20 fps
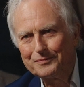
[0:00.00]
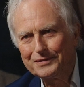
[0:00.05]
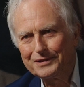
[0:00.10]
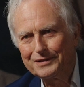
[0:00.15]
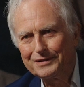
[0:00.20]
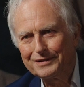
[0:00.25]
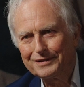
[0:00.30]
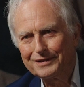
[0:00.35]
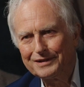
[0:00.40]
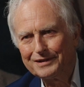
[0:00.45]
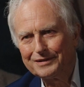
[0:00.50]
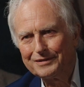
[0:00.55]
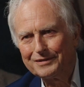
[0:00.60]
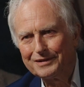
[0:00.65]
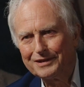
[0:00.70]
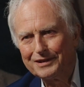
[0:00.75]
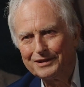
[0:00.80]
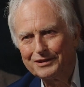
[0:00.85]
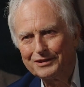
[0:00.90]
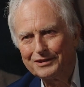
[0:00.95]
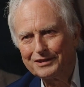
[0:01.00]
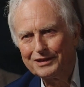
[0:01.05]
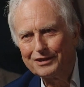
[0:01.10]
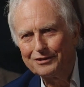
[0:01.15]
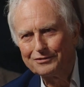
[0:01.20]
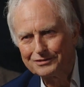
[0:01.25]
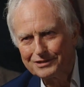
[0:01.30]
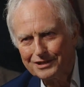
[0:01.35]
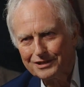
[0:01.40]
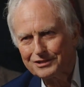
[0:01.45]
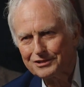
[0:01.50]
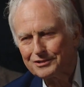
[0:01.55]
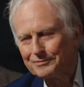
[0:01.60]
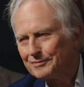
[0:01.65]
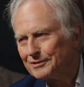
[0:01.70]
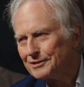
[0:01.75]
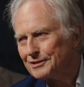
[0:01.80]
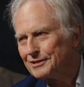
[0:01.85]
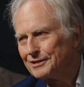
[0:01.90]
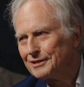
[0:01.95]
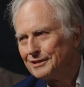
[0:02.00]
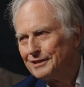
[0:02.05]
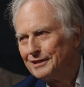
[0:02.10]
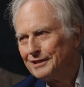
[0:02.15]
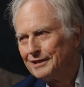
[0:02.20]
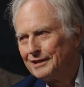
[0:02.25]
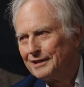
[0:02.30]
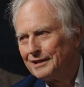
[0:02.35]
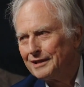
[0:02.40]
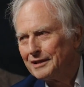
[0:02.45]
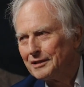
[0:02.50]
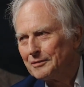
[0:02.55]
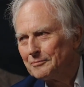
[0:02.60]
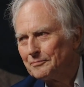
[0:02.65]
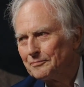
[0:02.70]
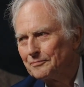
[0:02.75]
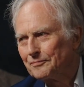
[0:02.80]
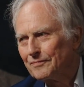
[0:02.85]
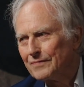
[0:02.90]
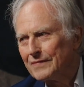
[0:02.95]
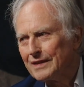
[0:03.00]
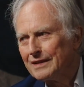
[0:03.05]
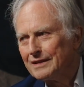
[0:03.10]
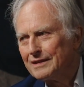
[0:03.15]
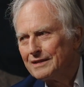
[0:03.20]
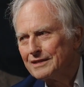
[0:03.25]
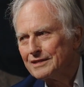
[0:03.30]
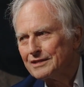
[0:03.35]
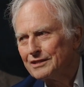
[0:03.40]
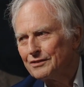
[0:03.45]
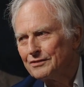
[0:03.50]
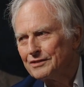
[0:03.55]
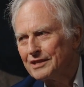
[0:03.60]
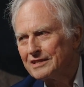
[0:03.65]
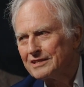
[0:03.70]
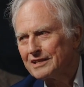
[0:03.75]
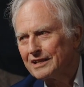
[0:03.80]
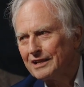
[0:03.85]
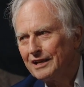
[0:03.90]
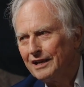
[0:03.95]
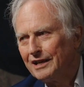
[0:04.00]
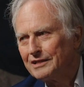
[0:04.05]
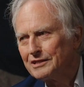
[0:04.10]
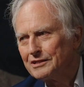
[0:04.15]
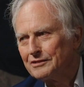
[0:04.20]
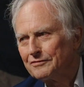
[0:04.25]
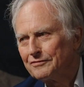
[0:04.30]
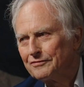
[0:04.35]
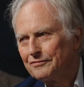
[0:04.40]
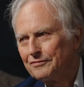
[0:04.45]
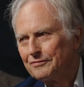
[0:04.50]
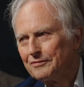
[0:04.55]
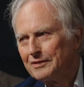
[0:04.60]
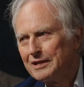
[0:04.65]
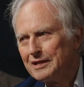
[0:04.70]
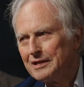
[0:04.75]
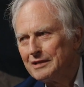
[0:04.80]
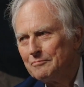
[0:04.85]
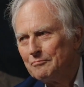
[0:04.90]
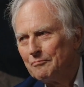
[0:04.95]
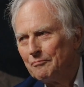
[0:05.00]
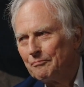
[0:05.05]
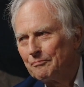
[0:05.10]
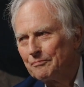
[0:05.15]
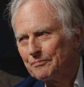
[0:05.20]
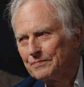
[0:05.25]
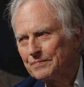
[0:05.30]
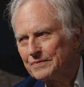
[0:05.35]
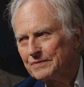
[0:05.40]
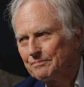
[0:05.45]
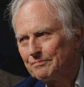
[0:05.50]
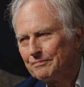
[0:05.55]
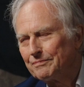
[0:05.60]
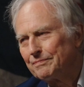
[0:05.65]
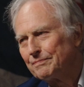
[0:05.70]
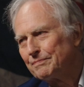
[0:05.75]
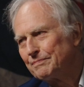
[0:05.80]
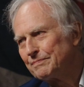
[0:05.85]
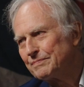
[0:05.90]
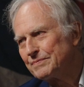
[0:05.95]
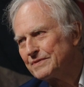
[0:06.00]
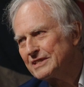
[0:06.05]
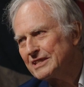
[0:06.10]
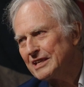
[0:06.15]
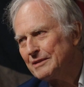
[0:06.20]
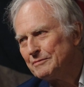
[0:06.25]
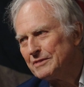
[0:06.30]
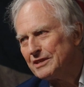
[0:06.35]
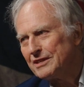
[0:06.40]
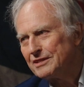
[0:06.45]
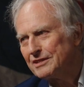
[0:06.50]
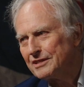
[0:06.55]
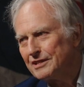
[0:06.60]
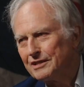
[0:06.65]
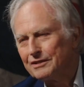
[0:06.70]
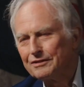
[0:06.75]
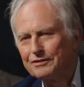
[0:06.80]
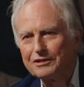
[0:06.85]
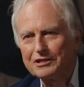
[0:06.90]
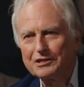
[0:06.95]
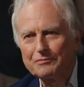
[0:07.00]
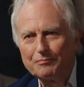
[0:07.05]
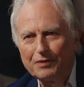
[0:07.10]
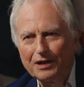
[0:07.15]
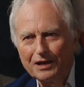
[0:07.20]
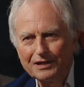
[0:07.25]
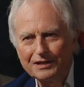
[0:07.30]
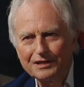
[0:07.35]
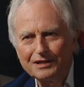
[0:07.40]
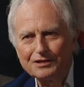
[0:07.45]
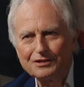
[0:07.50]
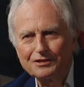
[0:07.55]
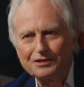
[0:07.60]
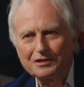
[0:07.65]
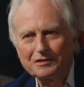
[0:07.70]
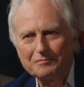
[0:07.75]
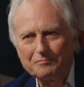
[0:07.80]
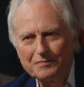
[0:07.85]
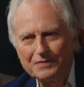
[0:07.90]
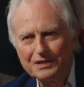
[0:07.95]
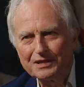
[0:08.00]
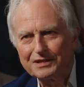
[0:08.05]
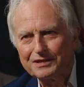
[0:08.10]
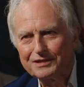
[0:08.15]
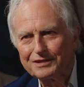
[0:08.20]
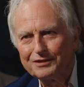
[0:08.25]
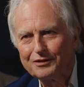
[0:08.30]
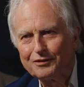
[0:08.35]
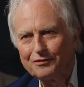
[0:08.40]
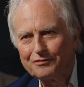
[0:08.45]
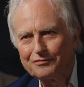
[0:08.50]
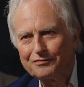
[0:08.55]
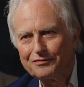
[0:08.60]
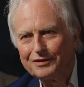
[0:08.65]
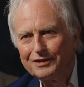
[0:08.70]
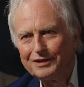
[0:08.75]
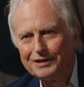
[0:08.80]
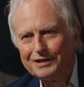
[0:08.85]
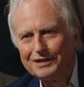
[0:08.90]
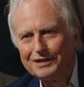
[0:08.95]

In the Old Testament, so there's a kind of semi-serious buying into the myth of